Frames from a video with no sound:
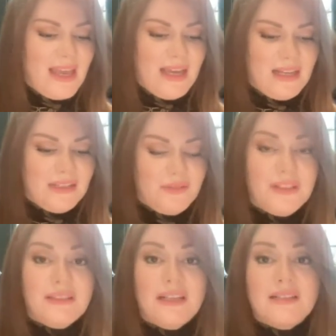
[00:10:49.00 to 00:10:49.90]
And
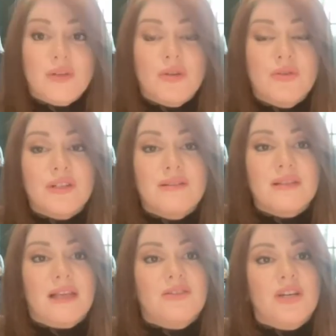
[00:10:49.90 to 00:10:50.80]
fintech
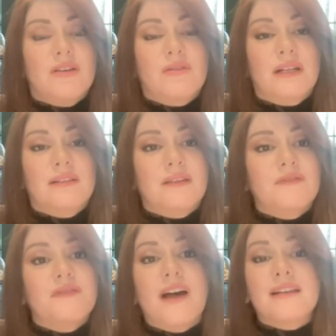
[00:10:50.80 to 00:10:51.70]
solutions can generate
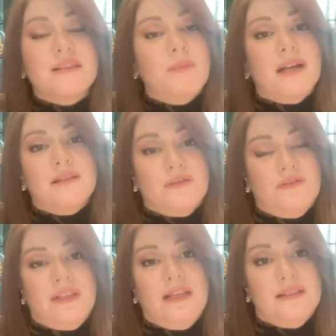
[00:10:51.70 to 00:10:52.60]
vast amounts
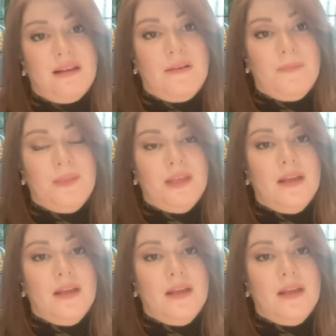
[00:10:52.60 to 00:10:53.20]
of data